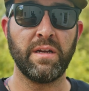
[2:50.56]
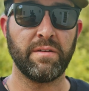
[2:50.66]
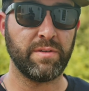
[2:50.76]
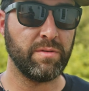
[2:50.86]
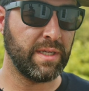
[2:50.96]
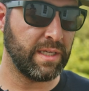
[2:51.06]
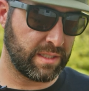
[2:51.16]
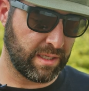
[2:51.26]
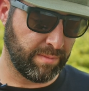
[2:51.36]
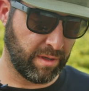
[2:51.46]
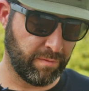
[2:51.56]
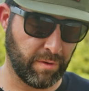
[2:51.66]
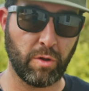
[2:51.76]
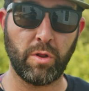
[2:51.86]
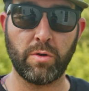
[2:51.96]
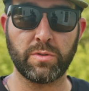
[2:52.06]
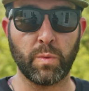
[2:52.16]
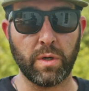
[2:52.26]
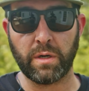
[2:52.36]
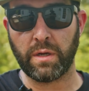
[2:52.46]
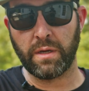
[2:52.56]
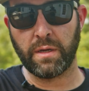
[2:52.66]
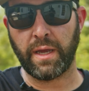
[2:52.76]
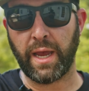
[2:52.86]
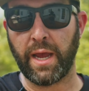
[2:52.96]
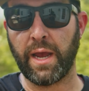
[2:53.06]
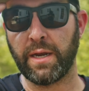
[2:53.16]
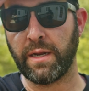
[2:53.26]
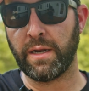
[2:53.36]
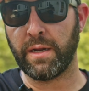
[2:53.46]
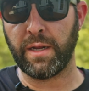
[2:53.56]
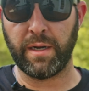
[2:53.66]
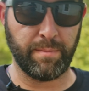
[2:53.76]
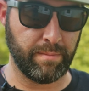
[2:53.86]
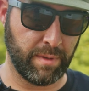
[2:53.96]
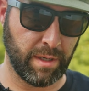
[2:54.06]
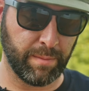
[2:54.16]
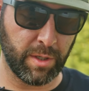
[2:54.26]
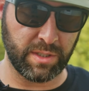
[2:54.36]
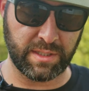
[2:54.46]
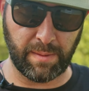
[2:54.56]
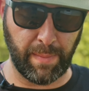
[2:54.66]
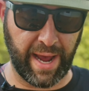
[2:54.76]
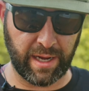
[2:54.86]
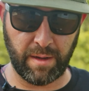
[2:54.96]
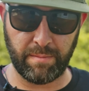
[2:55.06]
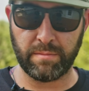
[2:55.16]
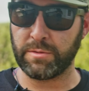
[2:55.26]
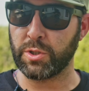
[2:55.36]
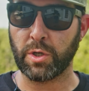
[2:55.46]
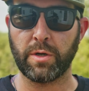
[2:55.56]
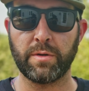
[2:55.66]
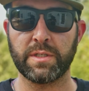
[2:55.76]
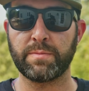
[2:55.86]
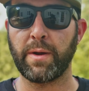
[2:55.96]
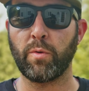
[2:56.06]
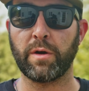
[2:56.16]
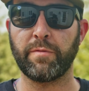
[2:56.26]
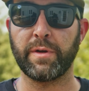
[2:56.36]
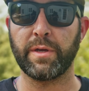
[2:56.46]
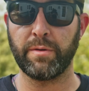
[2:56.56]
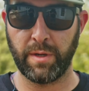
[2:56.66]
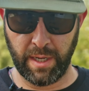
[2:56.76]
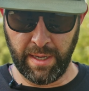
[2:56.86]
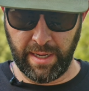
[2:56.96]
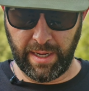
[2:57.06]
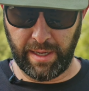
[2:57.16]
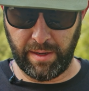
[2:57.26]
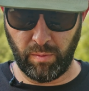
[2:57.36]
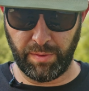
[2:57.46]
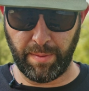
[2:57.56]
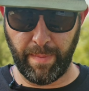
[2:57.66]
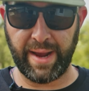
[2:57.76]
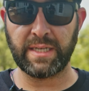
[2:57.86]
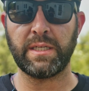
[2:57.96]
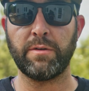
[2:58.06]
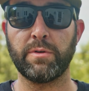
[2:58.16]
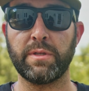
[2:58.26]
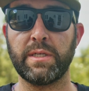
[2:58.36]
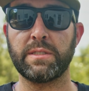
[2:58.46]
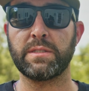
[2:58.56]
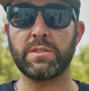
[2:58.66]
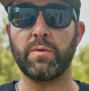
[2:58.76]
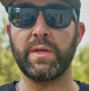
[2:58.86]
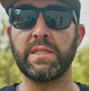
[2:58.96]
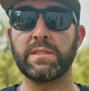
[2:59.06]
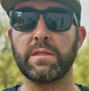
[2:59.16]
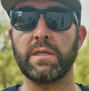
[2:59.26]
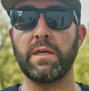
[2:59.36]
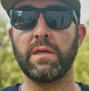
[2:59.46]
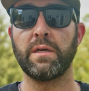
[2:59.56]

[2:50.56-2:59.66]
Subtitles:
If you needed something for close work and an emergency backup, sure, this might work for you. With the magazine release so easily